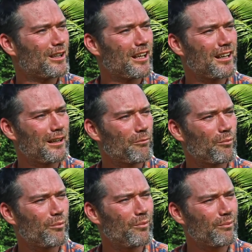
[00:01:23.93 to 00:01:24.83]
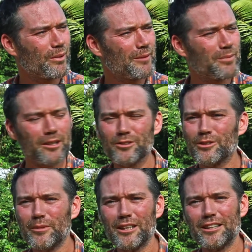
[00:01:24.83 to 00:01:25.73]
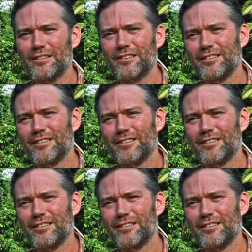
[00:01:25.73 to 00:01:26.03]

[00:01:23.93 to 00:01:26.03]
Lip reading: But it blows your mind.